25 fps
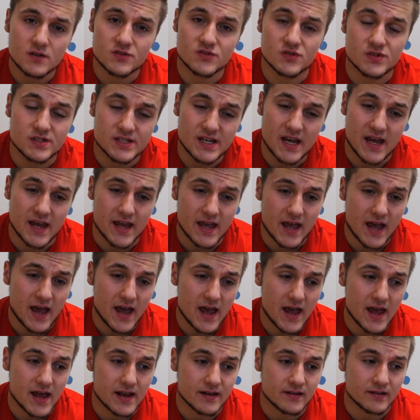today
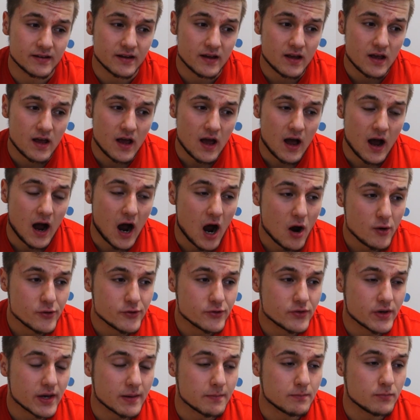and how
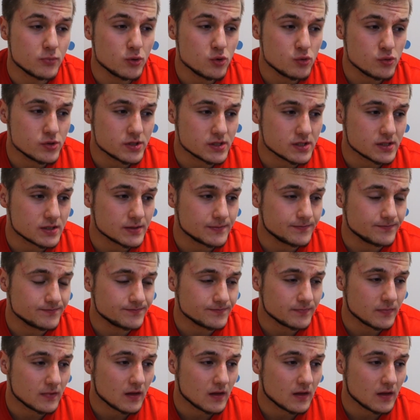you can boost